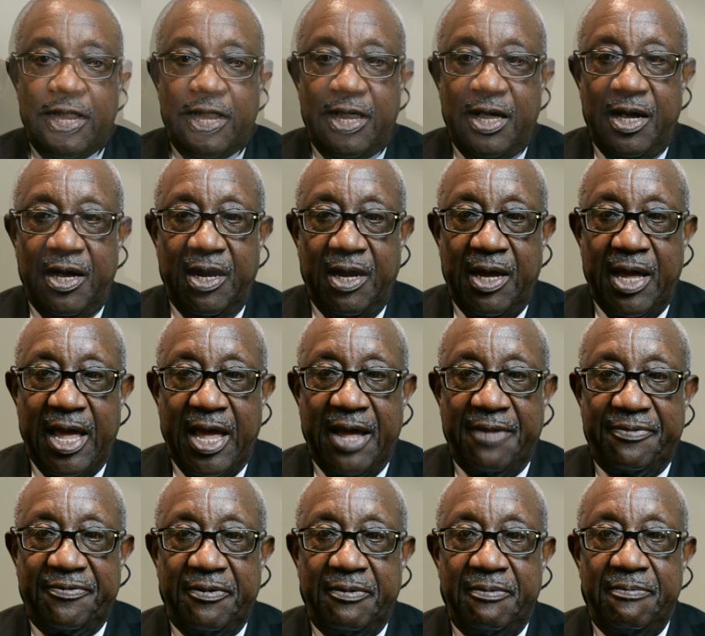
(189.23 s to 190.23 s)
Uh,
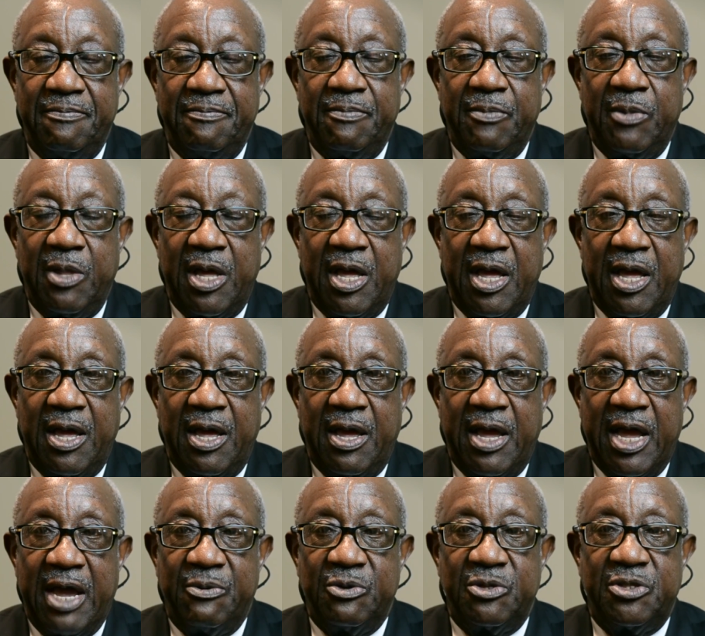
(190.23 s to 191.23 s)
after
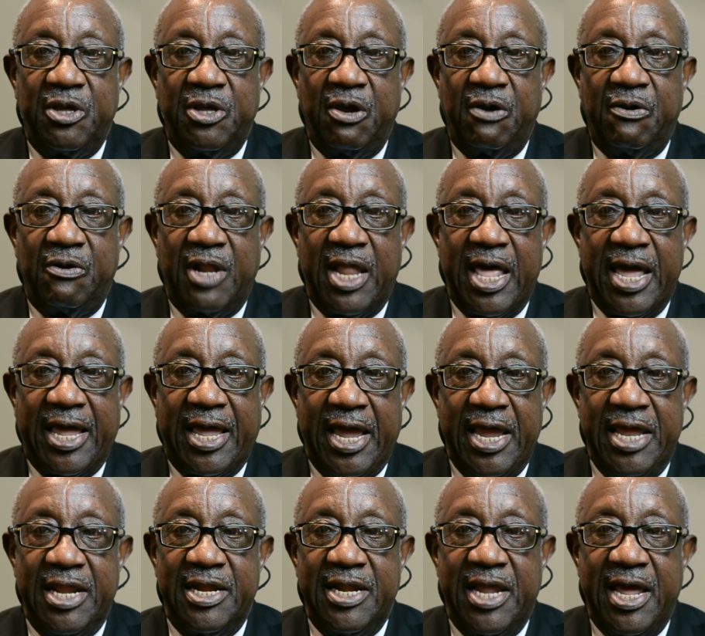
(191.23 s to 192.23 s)
I was there like
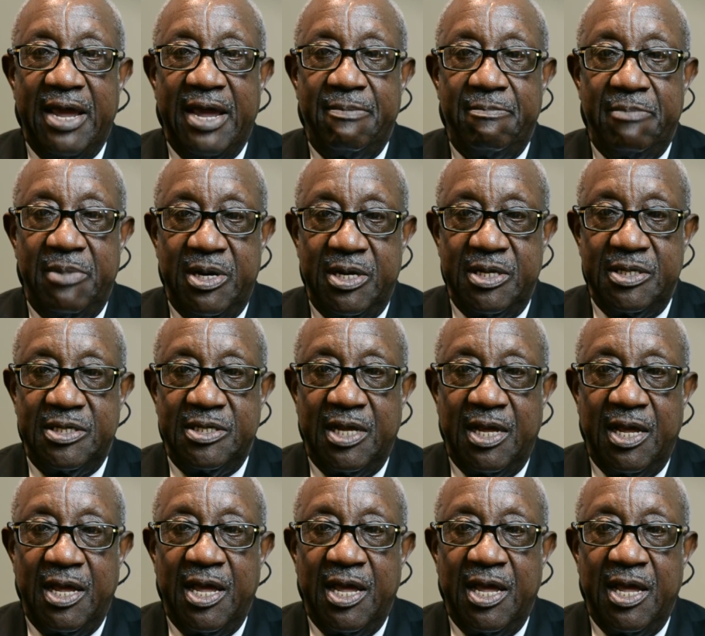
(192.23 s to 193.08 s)
eight or nine months,